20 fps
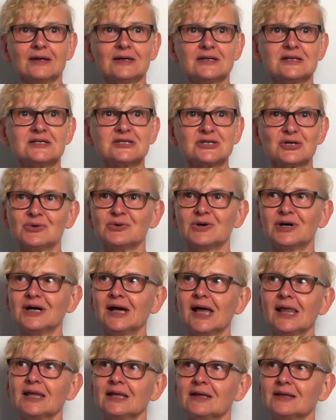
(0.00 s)
So
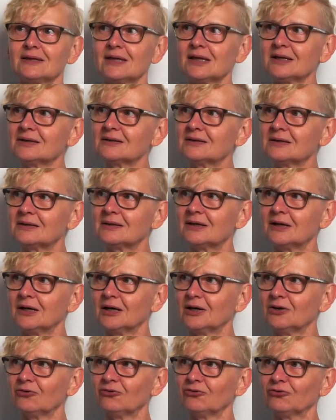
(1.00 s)
that
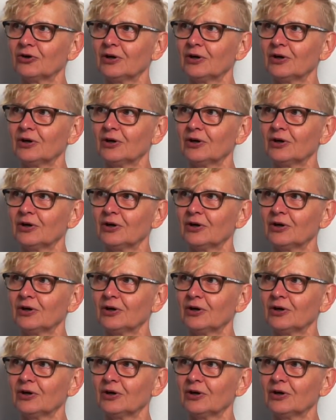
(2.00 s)
kind of